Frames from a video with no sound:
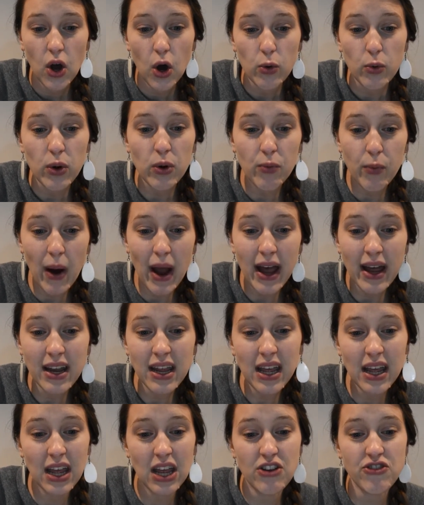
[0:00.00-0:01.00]
We read
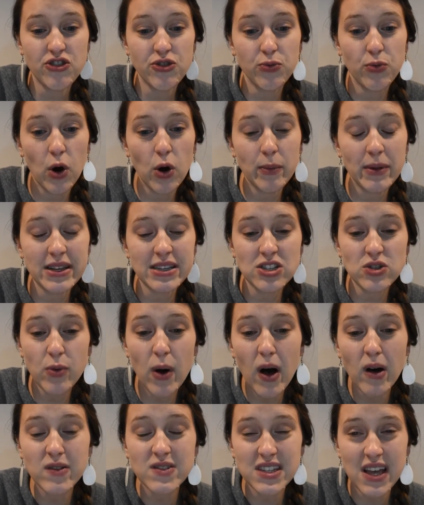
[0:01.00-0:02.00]
in Romans
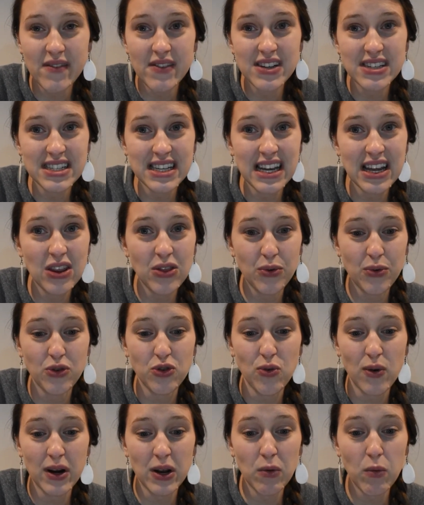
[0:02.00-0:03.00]
12, 17 through
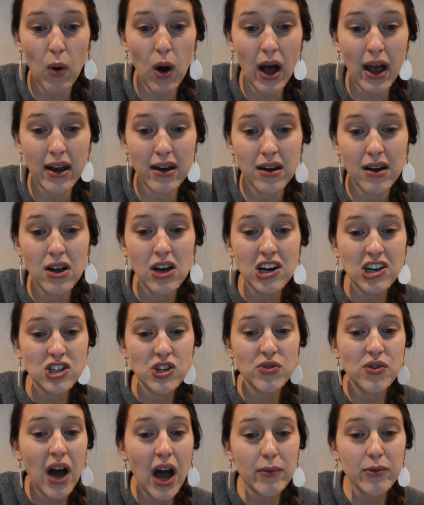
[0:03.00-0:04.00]
21,
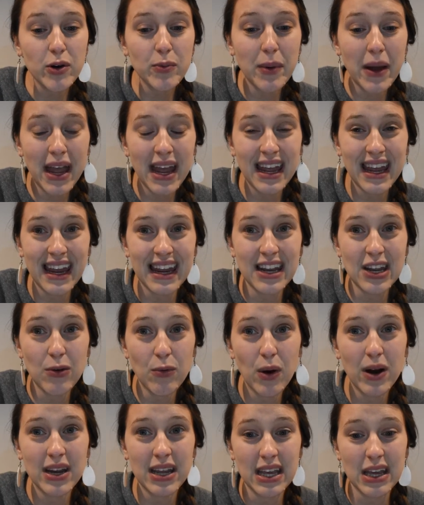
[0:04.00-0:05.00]
do not repay
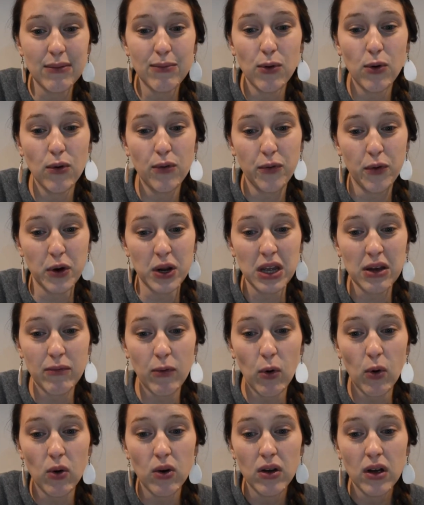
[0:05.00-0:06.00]
anyone evil for
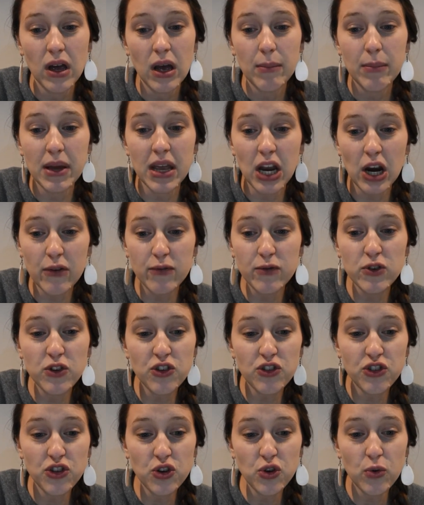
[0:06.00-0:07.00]
evil. Be careful to
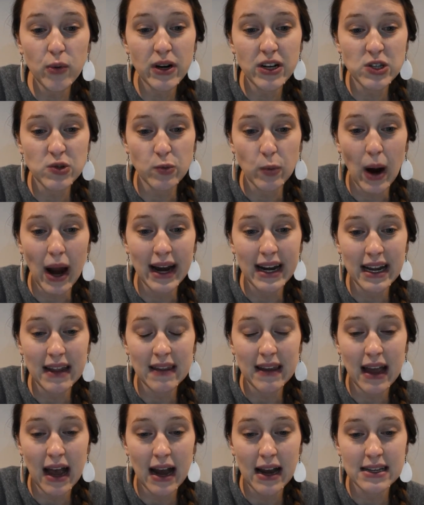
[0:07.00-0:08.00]
do what is right in
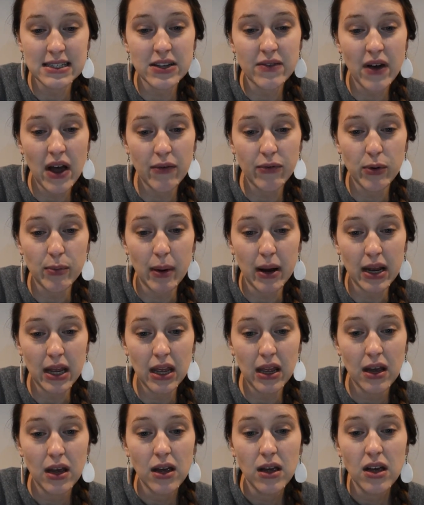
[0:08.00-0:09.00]
the eyes of
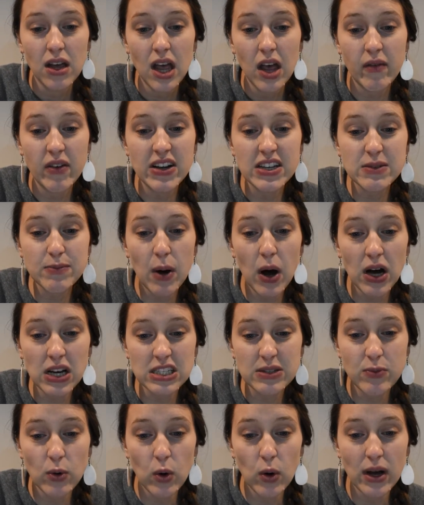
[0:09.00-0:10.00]
everybody. If it is
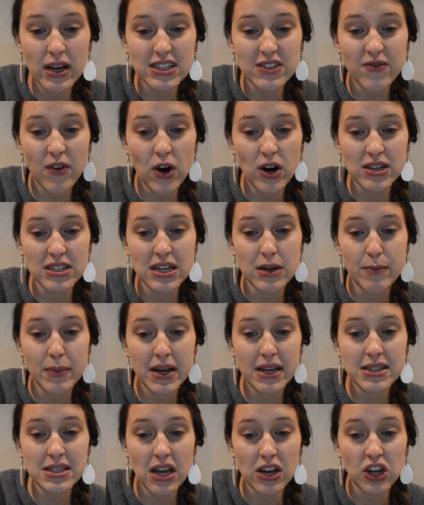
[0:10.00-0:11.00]
possible, as far as it
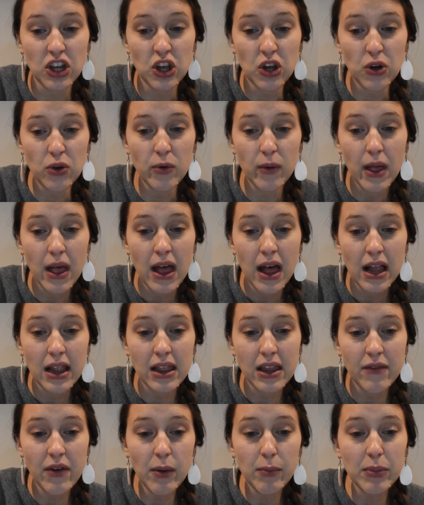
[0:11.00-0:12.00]
depends on you,
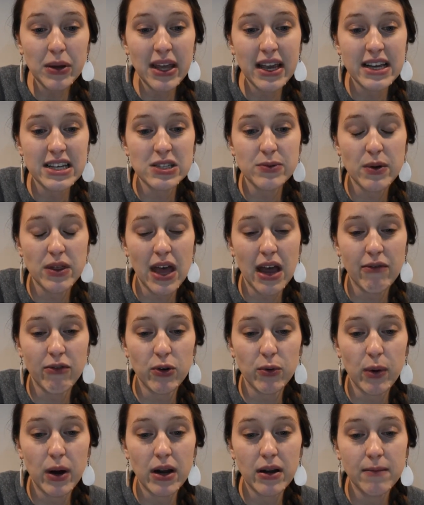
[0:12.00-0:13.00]
live at peace with
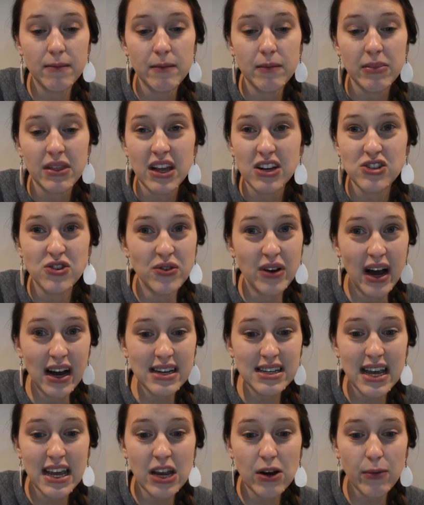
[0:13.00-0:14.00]
everyone. Do
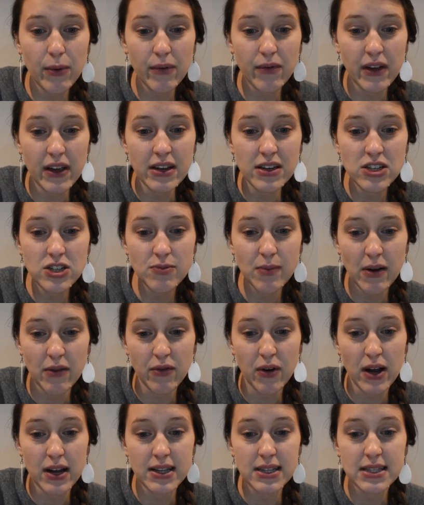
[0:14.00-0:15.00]
not take revenge, my
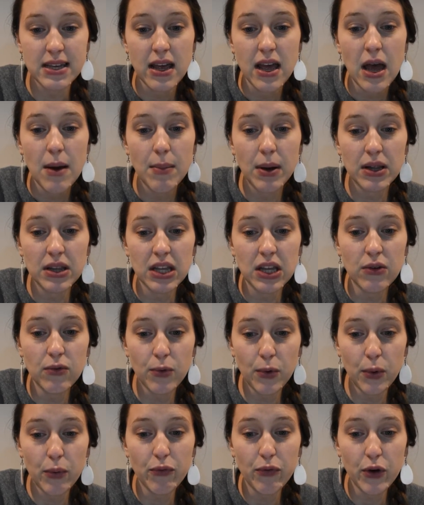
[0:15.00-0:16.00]
friends, but leave
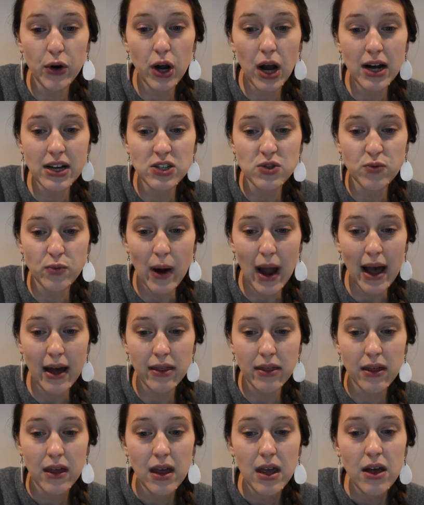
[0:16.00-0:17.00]
room for God's
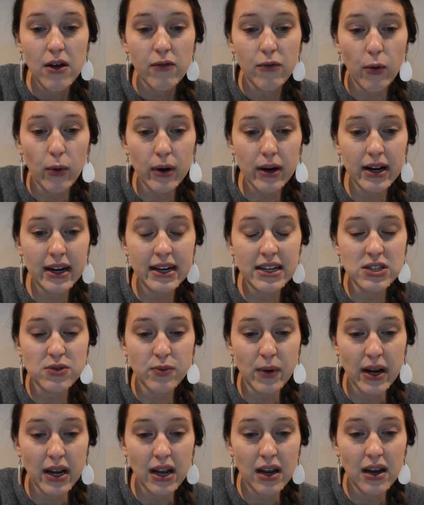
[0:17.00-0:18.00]
wrath. For it is
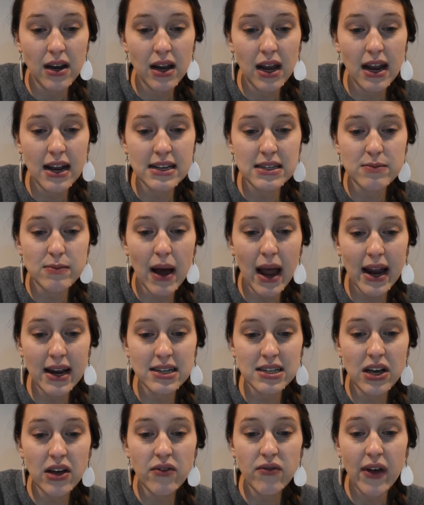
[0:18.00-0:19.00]
written, It is mine
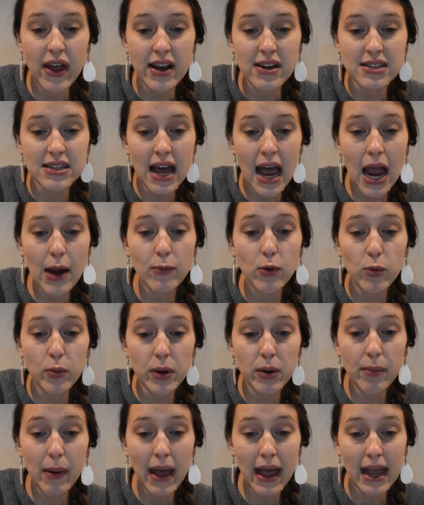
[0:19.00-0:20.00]
to avenge; I will
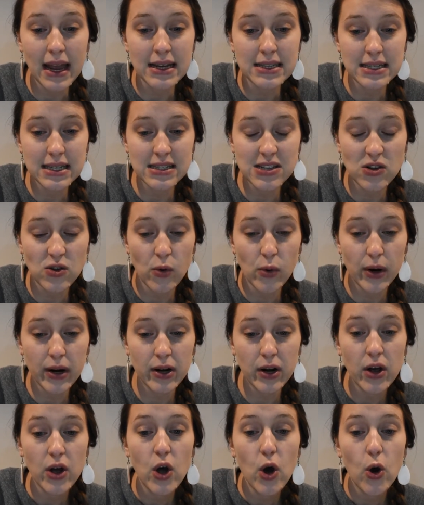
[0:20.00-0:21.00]
repay, says the
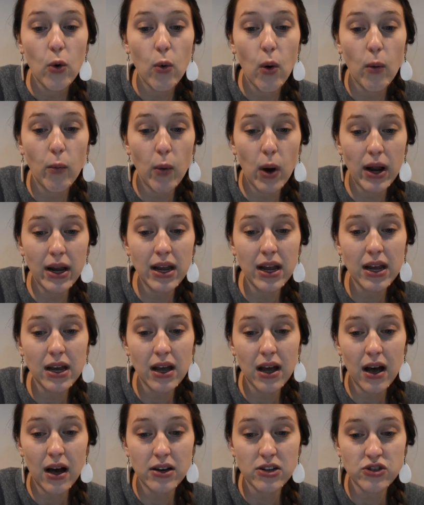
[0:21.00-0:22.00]
Lord. One
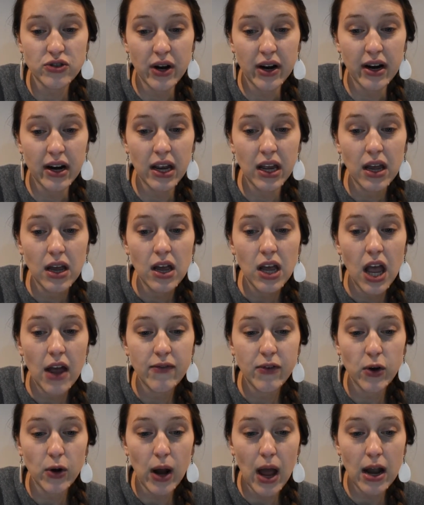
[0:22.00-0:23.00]
contrary,
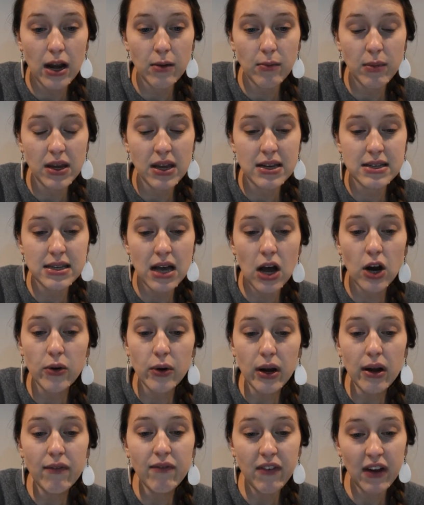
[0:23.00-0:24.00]
if your enemy is
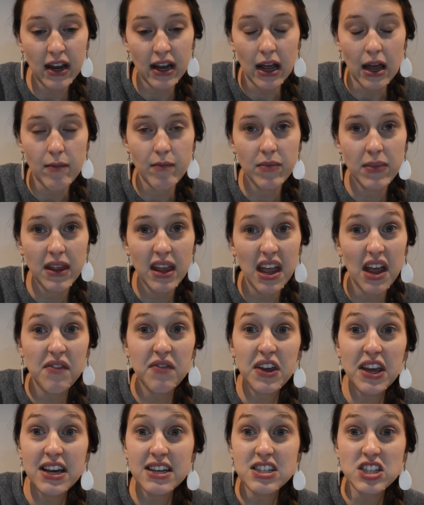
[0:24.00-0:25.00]
hungry, feed him. If
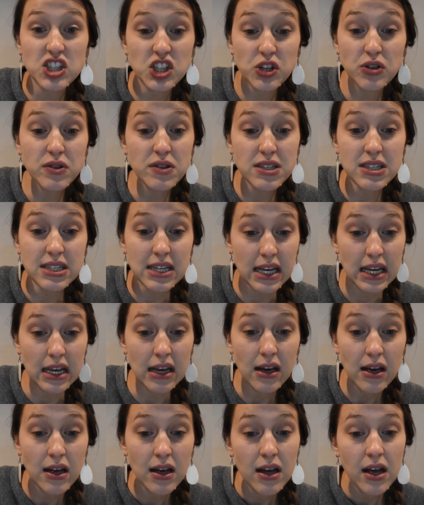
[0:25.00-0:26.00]
he is
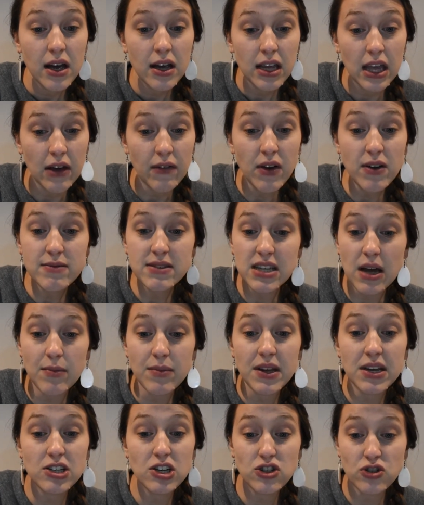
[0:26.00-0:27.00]
thirsty, give him
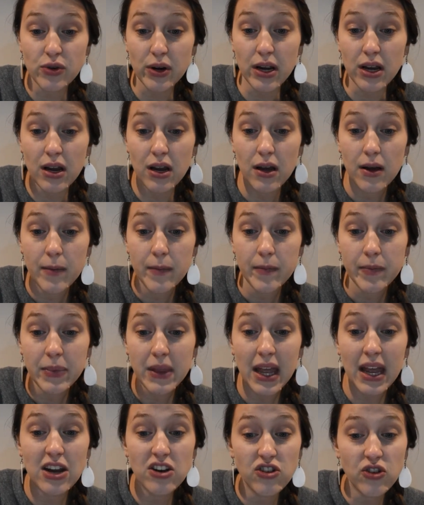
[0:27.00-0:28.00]
something to drink.
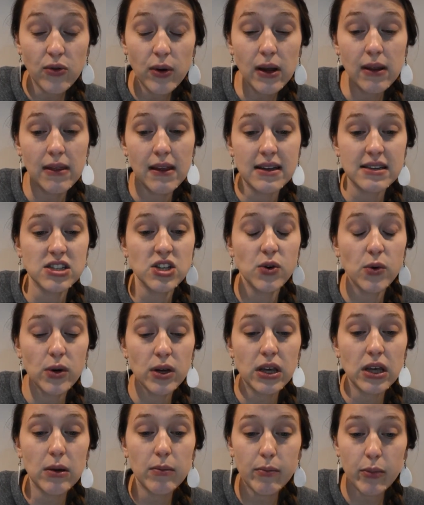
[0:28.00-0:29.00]
In doing this, you will
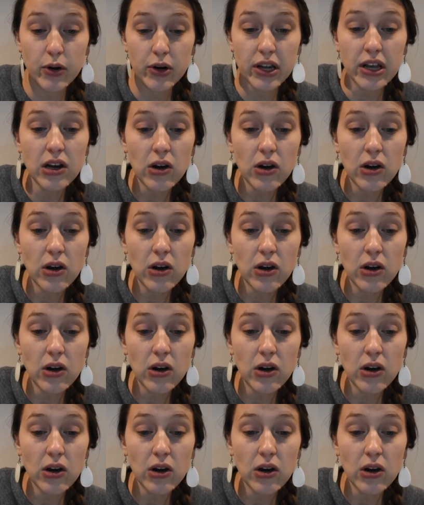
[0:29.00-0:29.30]
heap burning